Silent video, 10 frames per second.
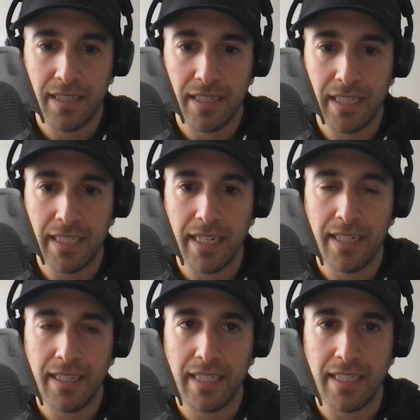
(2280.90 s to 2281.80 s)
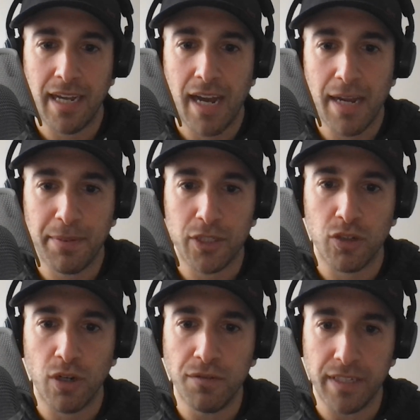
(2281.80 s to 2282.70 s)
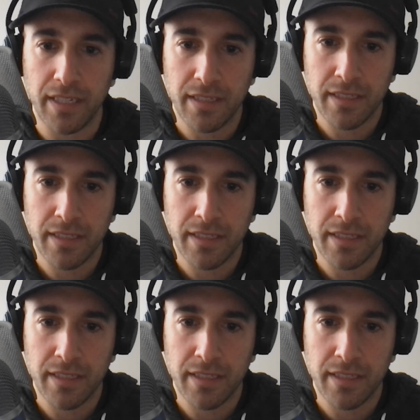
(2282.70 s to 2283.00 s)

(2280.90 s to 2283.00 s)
They say it's hypertrophy.